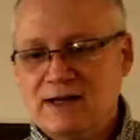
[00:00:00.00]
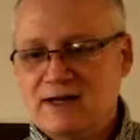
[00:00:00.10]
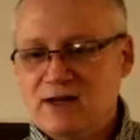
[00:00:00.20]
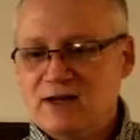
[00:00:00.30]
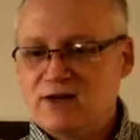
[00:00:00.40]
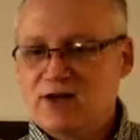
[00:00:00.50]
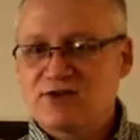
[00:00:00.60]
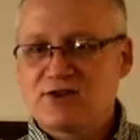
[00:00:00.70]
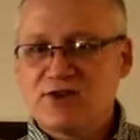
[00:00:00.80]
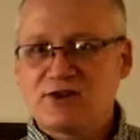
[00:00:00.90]
Again,
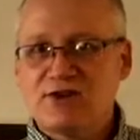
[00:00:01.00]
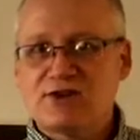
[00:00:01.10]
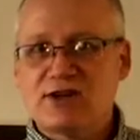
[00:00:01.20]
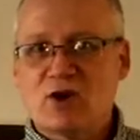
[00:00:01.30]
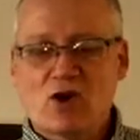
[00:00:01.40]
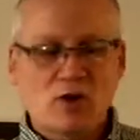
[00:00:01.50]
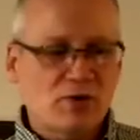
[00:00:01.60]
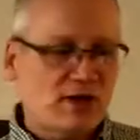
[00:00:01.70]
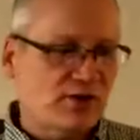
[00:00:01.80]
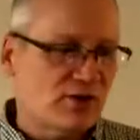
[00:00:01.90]
consistency,
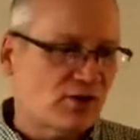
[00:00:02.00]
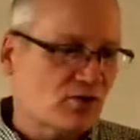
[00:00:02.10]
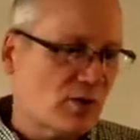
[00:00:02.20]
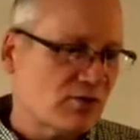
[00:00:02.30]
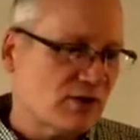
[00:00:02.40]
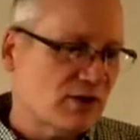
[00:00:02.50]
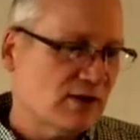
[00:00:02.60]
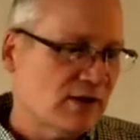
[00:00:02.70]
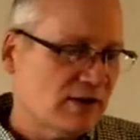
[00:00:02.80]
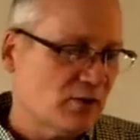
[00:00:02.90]
harmony in the description
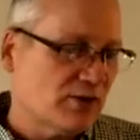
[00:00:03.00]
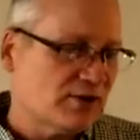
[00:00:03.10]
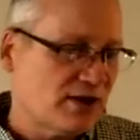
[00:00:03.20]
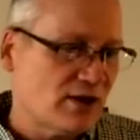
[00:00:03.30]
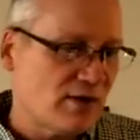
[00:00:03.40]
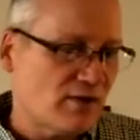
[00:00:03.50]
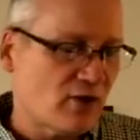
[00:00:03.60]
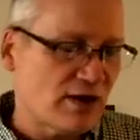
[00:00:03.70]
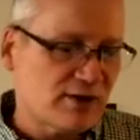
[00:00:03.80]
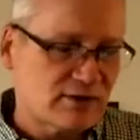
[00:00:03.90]
that we see here of
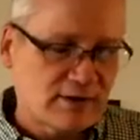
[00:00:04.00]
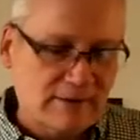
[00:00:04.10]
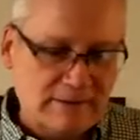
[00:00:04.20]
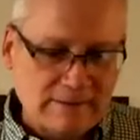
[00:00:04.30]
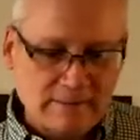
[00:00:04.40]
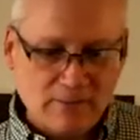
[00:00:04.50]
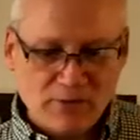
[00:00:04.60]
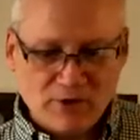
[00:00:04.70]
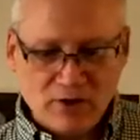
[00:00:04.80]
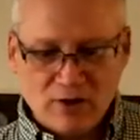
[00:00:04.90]
Christ.
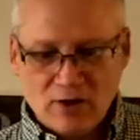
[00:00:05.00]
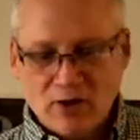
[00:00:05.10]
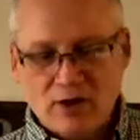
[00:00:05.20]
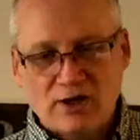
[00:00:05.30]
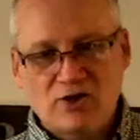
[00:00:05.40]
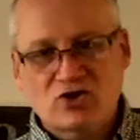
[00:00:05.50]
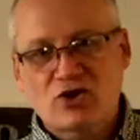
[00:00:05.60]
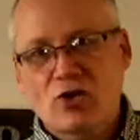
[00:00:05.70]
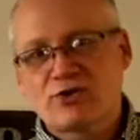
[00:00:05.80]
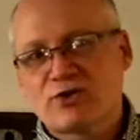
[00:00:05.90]
It just
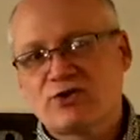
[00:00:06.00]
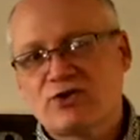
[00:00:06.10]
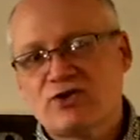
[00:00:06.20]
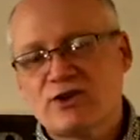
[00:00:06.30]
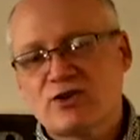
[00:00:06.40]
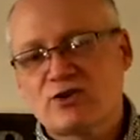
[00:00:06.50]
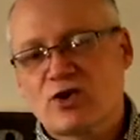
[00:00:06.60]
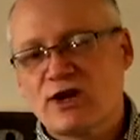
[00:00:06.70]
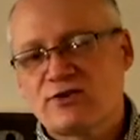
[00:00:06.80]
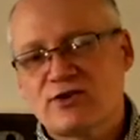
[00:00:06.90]
shows us that Jesus
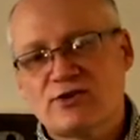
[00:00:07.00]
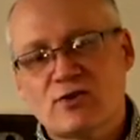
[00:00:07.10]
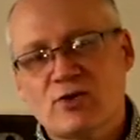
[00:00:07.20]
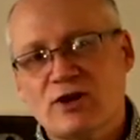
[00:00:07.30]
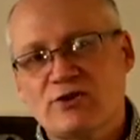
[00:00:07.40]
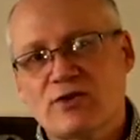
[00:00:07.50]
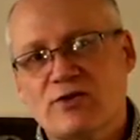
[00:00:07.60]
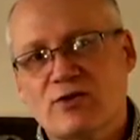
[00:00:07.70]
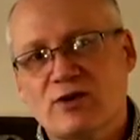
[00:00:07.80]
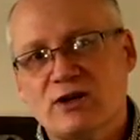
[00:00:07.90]
Christ is
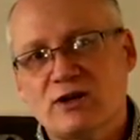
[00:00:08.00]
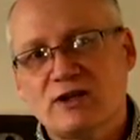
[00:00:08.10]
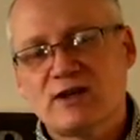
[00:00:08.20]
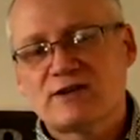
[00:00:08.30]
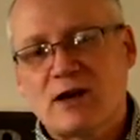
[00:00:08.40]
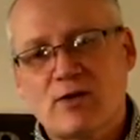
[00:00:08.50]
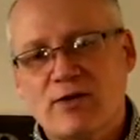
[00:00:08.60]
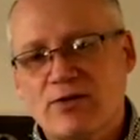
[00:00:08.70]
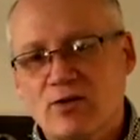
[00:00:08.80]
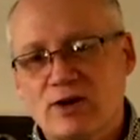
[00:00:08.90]
authority. He is our
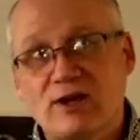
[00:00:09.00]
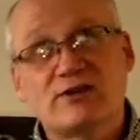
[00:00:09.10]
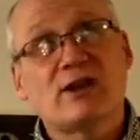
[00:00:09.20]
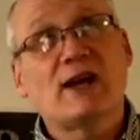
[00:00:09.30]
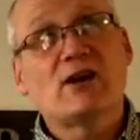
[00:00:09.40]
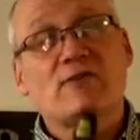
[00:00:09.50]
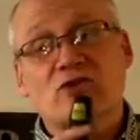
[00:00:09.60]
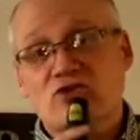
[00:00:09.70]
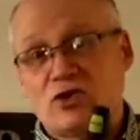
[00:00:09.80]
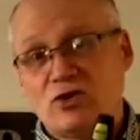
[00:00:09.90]
authority. He is the head of
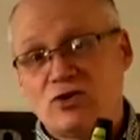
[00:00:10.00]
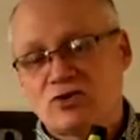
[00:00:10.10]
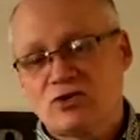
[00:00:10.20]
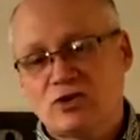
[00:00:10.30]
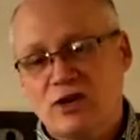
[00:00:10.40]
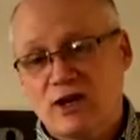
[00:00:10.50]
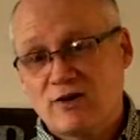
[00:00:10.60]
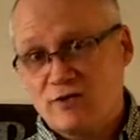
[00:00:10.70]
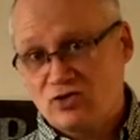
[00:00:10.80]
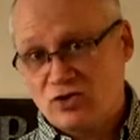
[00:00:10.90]
our church, head
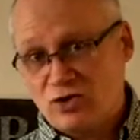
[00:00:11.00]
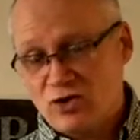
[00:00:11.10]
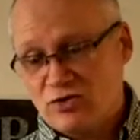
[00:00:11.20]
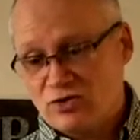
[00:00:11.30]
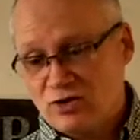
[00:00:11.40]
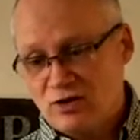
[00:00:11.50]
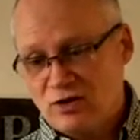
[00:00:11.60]
of the church,